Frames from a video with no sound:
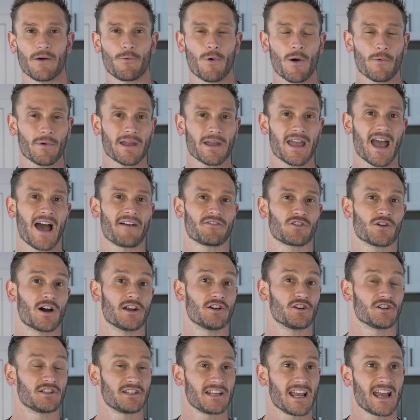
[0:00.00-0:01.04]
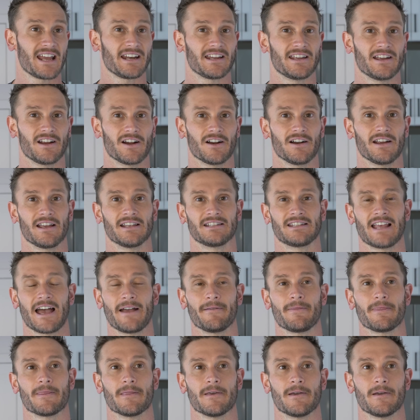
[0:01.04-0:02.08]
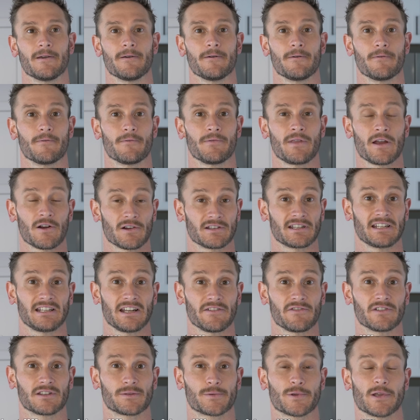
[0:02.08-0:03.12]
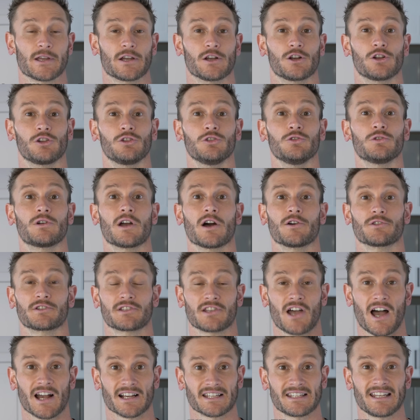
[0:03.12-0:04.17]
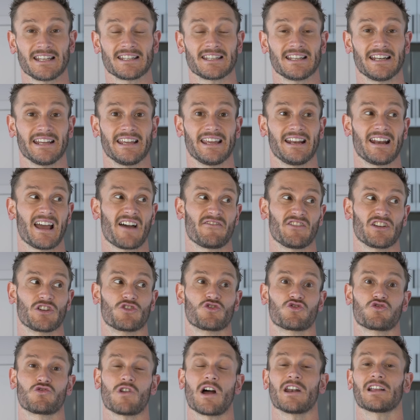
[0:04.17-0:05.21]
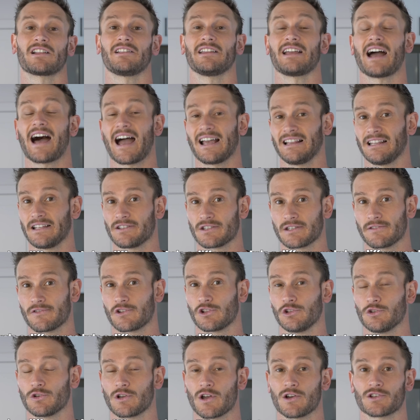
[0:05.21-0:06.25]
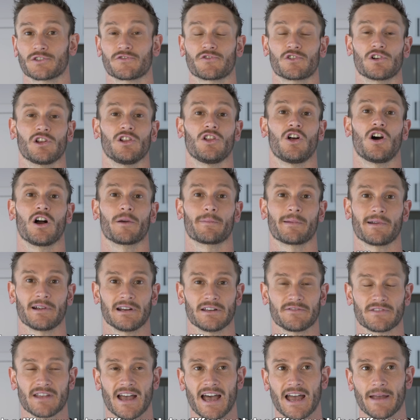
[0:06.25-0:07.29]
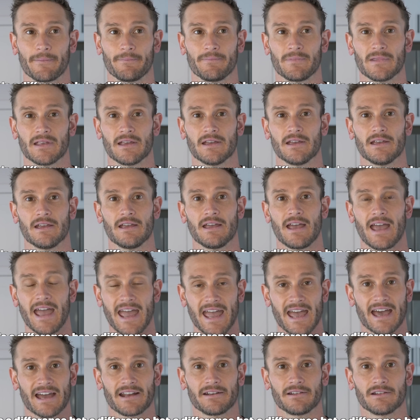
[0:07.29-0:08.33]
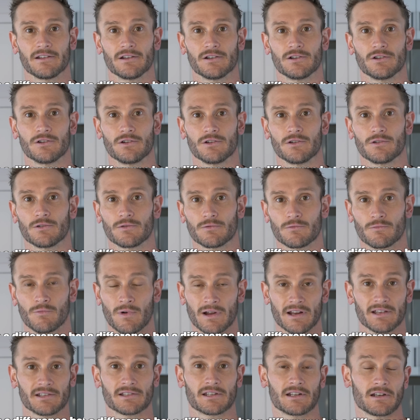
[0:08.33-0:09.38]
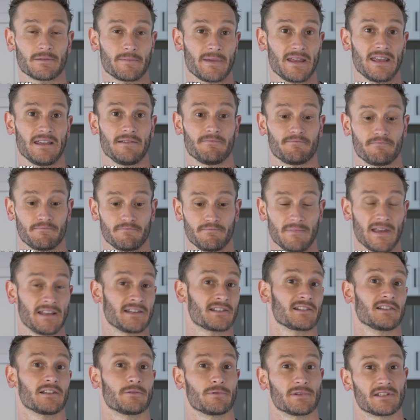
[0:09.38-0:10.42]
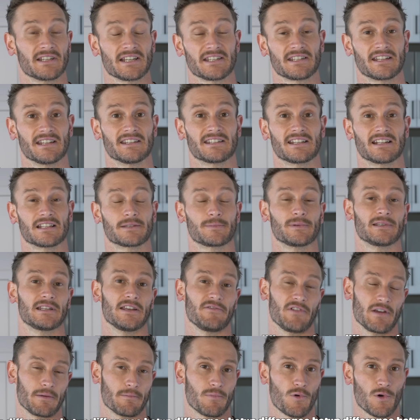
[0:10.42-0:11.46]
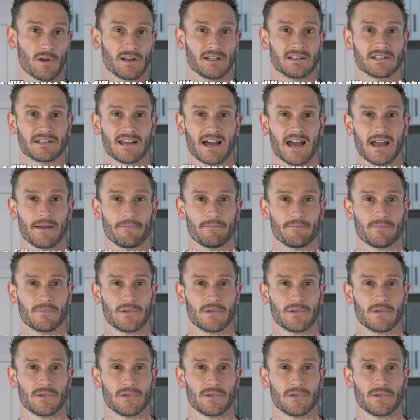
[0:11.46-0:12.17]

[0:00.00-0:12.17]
What we have to understand here is that there is a difference between glucose toxicity and having chronically high levels of glucose for a long period of time and what is going to be insulin resistance at a specific point in time.